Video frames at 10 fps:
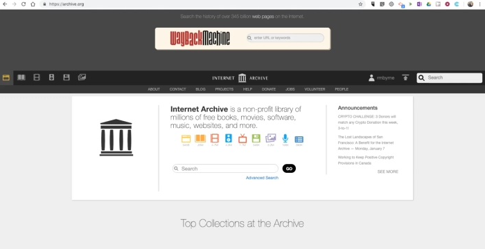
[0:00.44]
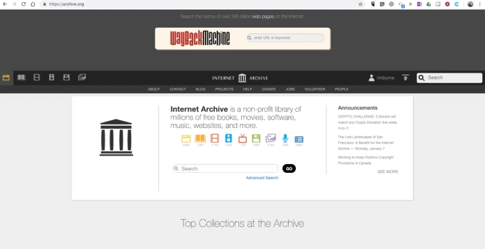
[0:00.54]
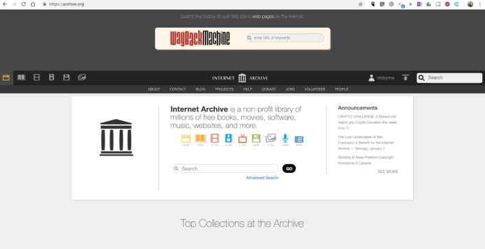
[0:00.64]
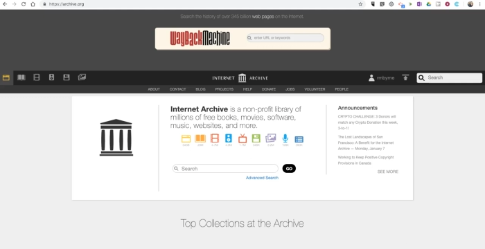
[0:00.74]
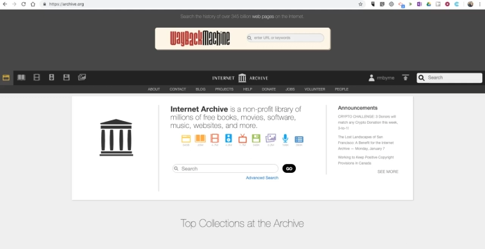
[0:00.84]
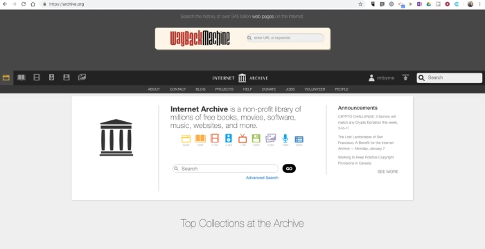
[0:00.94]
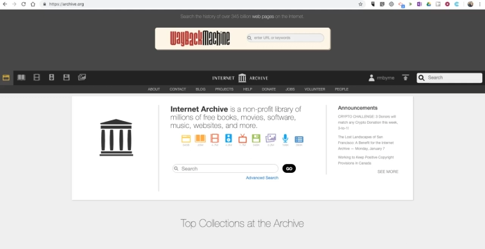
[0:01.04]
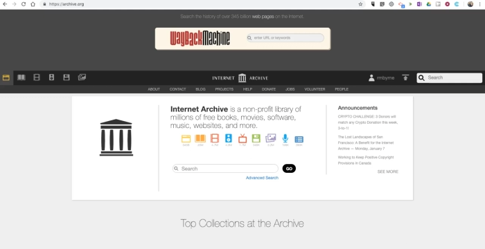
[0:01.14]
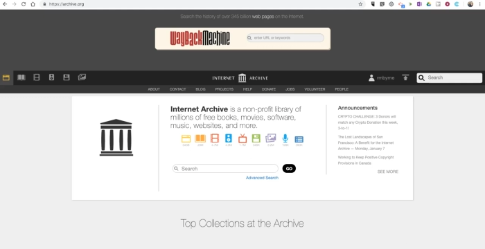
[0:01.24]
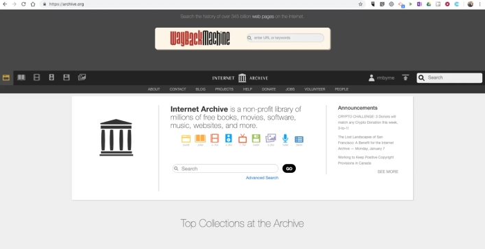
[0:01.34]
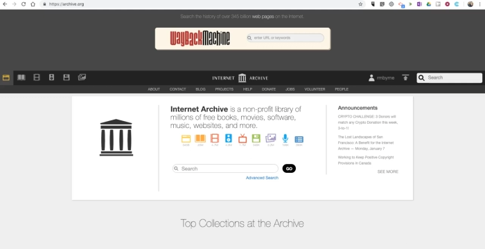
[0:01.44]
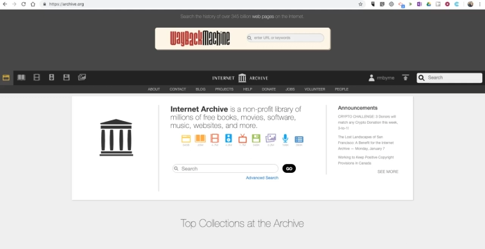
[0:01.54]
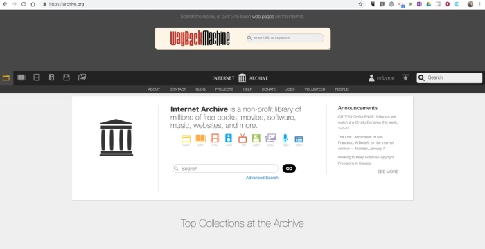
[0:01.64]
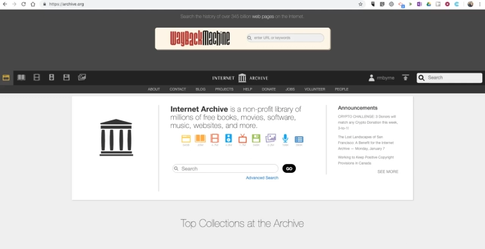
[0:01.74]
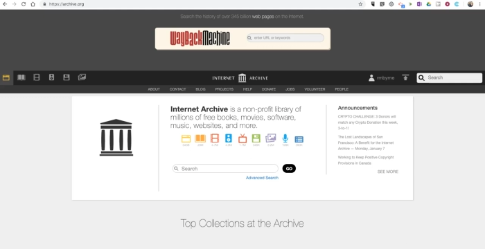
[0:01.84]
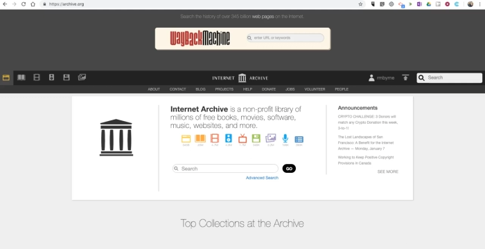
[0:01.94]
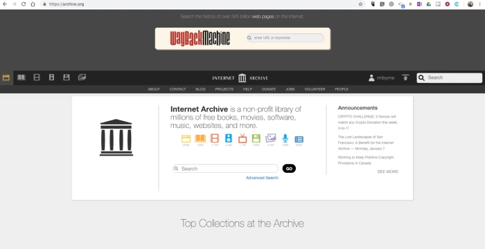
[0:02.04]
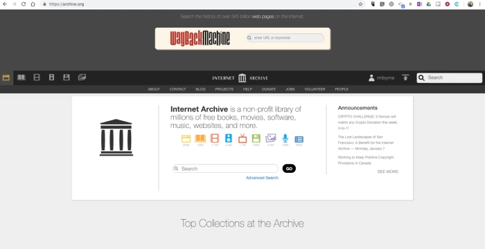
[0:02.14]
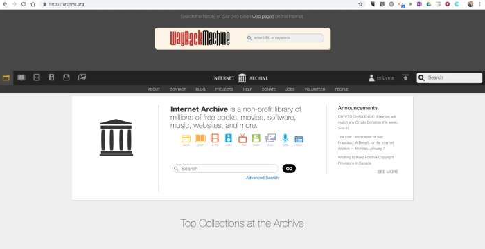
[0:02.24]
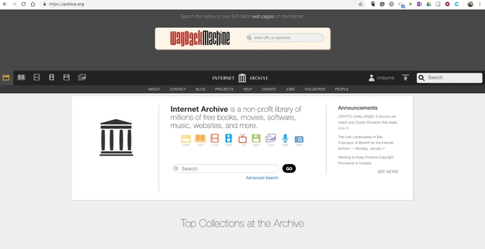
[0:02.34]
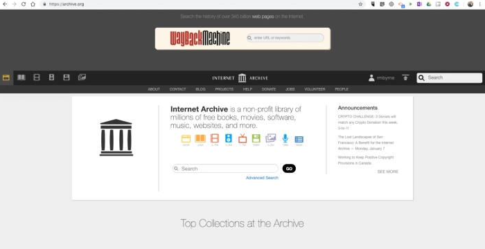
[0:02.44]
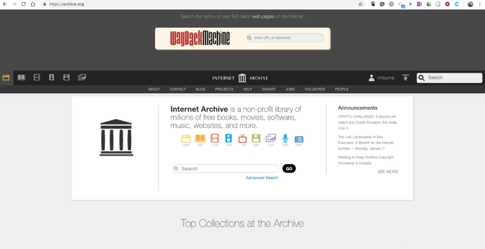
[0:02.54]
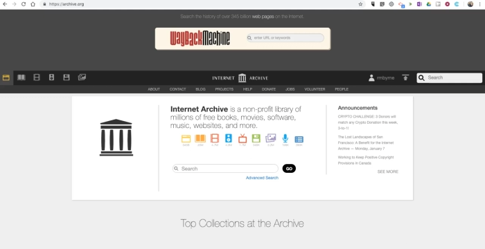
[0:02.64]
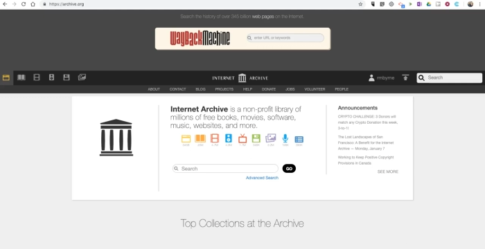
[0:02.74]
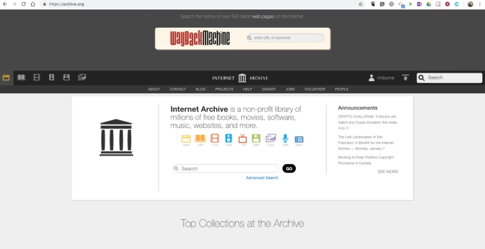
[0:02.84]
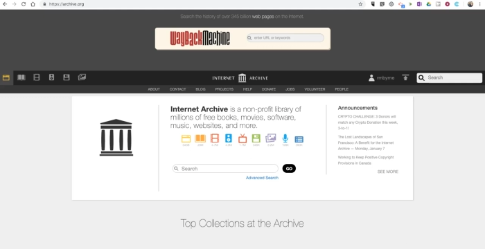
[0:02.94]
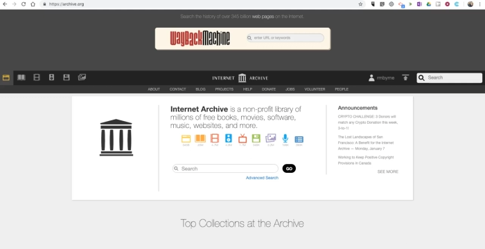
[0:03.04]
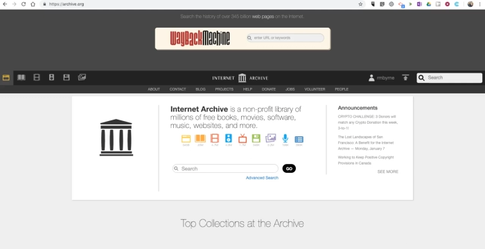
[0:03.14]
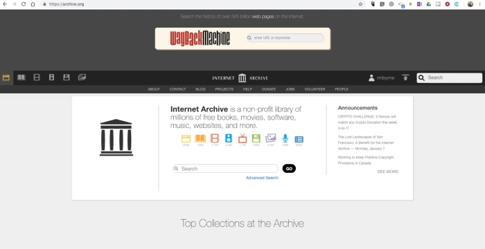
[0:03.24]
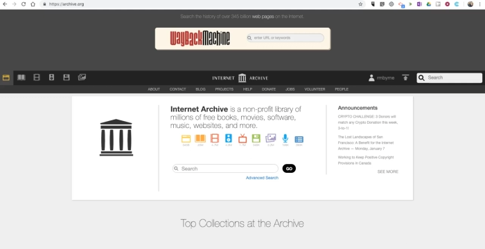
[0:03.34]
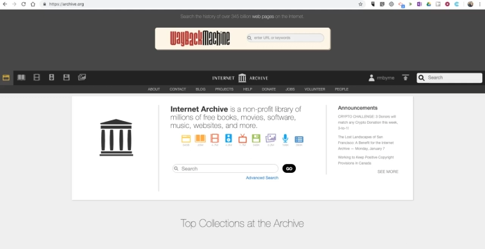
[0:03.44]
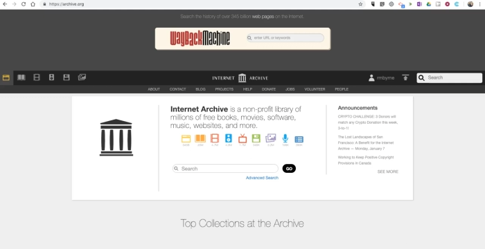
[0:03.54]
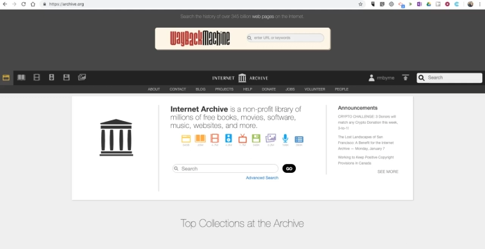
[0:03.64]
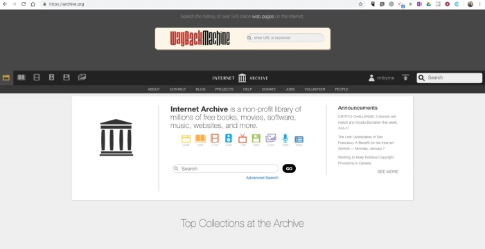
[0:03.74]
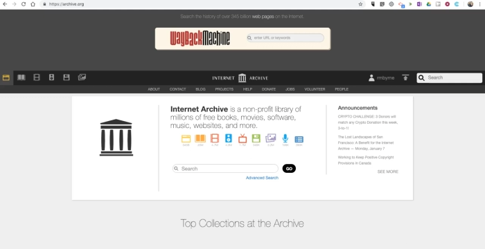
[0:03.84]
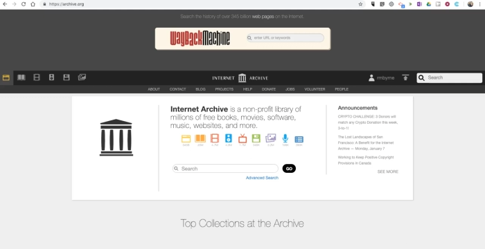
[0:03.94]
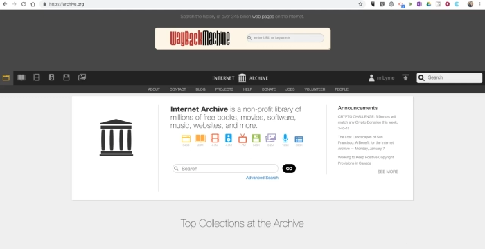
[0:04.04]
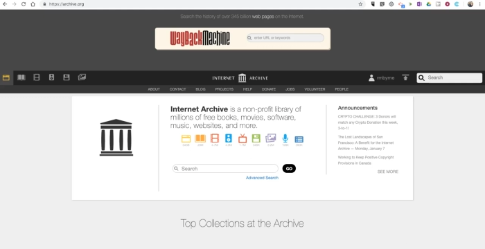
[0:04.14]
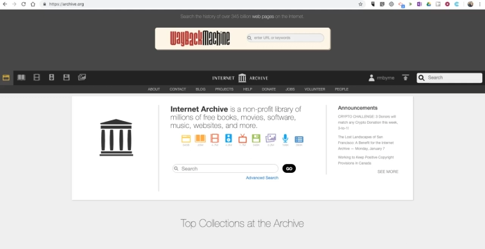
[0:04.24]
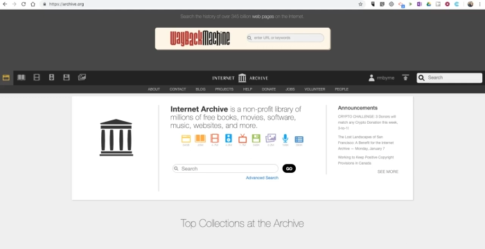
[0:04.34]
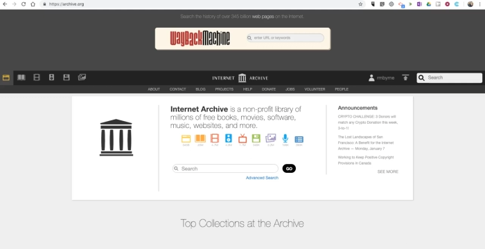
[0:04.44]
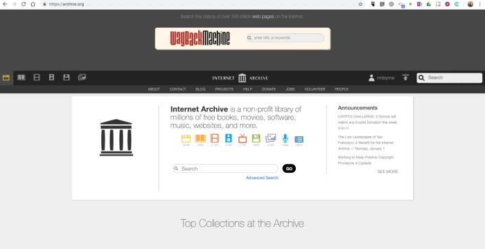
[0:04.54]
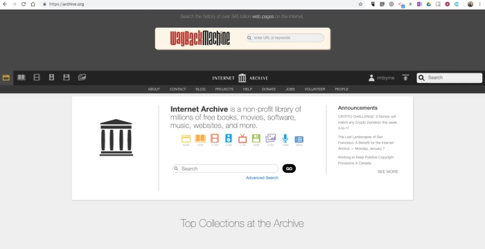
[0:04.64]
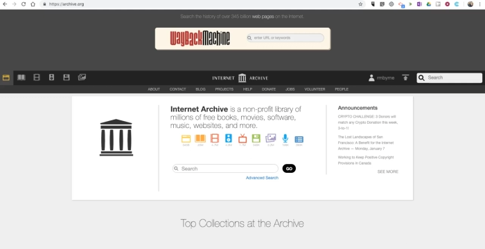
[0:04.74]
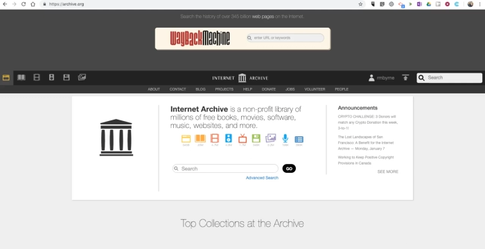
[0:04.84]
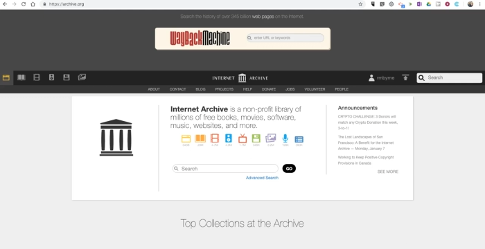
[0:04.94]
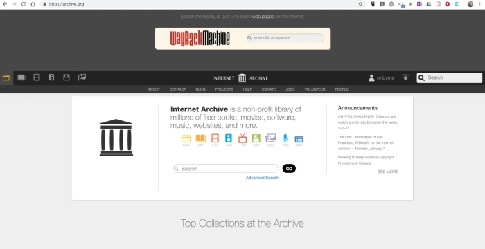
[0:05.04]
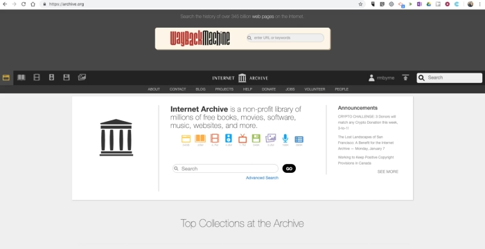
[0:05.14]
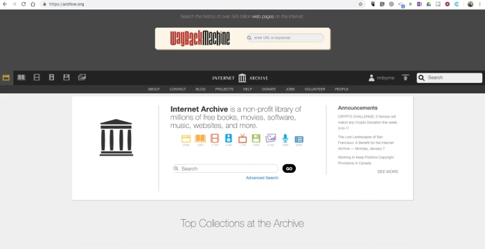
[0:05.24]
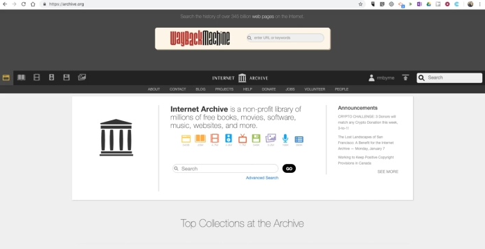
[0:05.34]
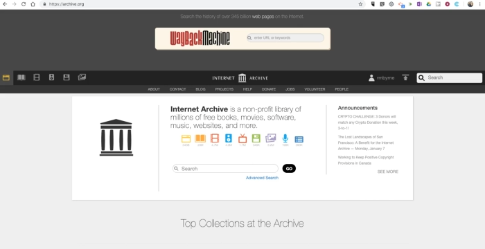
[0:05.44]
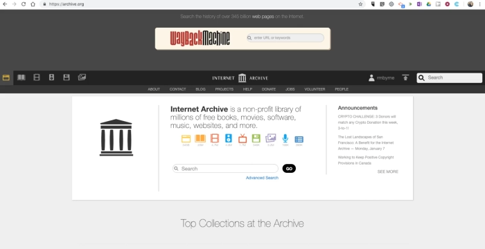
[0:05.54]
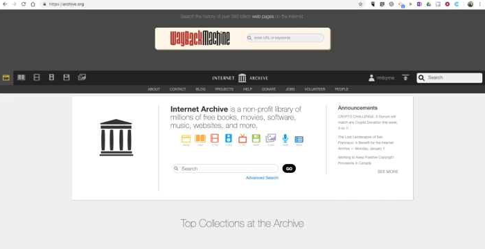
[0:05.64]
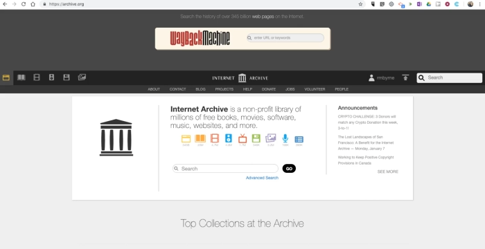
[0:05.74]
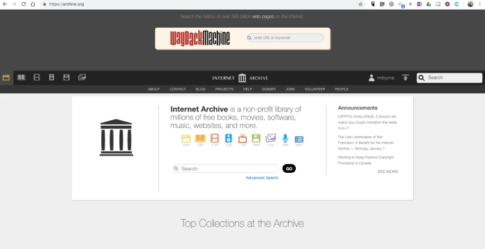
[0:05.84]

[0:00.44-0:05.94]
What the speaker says: (no speaker visible)